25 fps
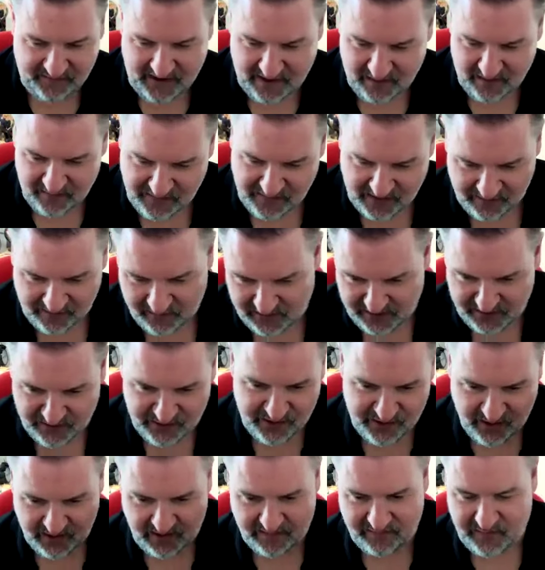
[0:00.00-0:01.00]
a fan of David Lynch,
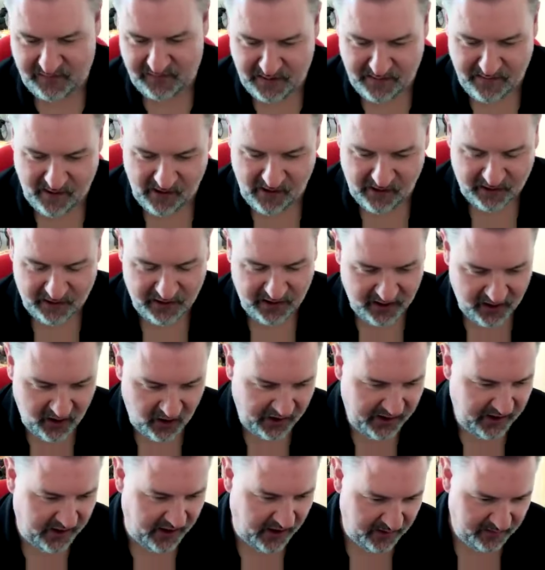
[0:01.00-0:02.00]
you don't have to be American. And
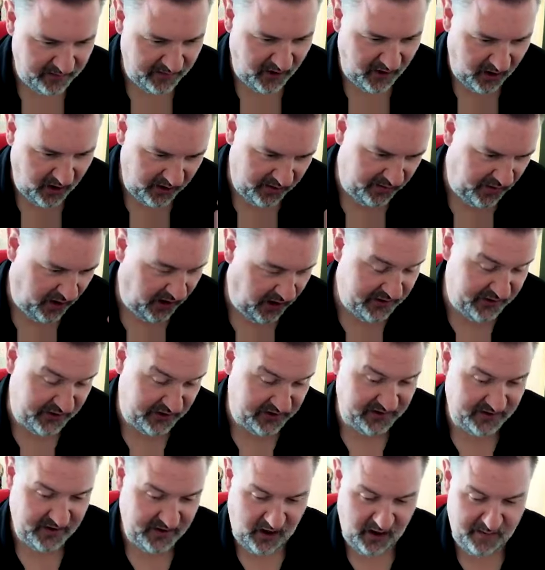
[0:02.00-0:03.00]
I and I I
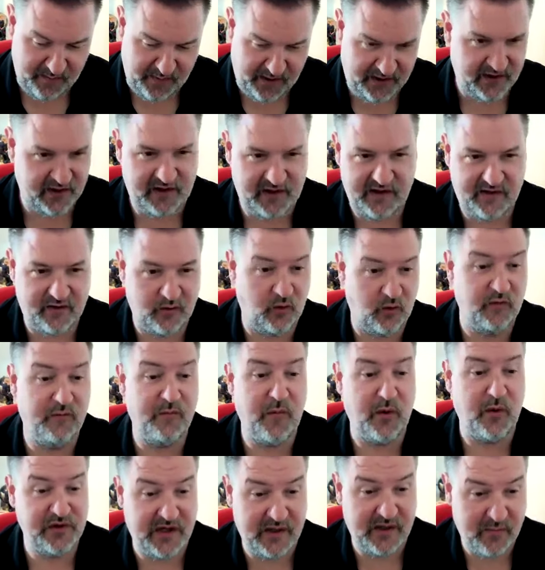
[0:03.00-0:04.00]
just I immediately thought of
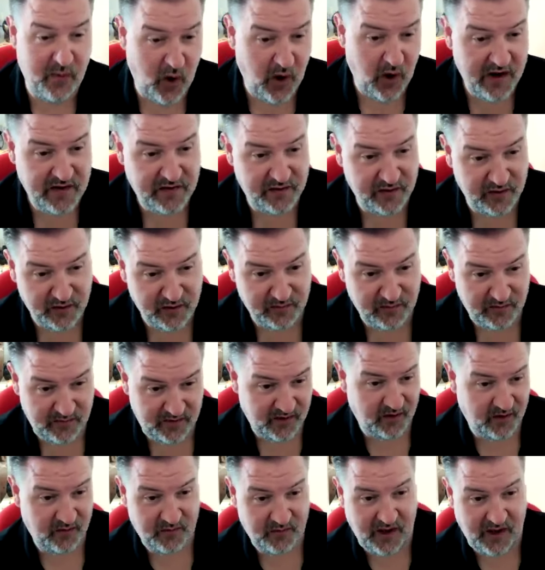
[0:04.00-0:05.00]
Monty Python,
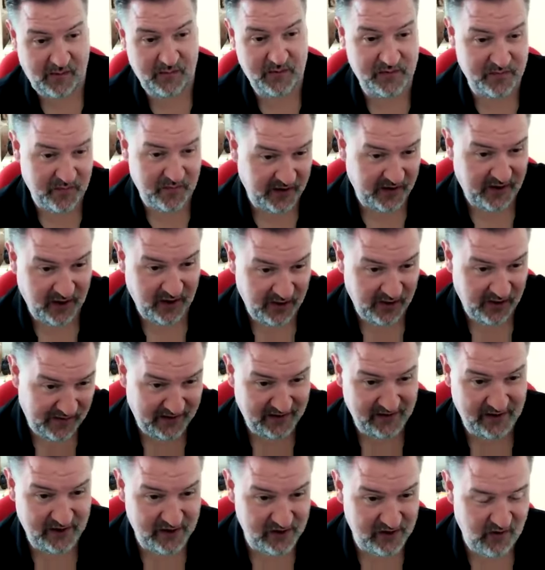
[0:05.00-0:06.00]
you know, that was my kind of
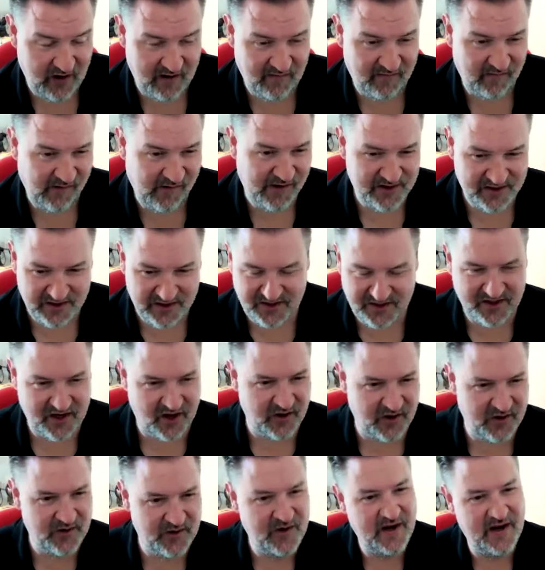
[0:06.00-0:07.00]
English reference. And
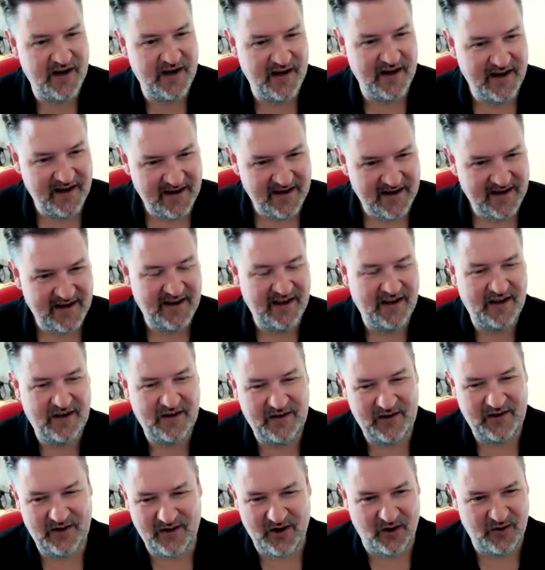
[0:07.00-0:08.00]
so,
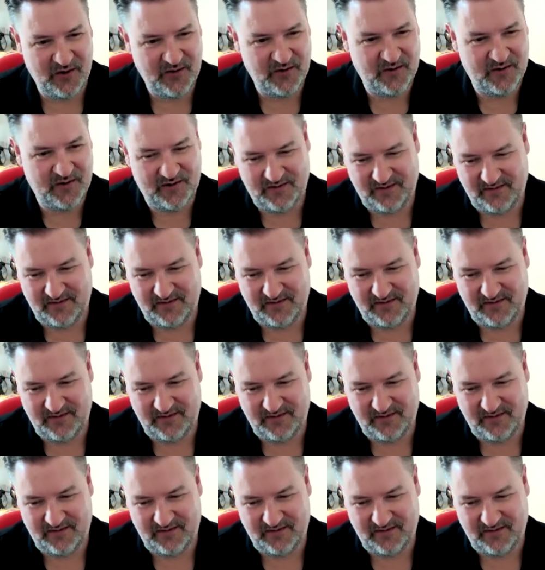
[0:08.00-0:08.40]
you know,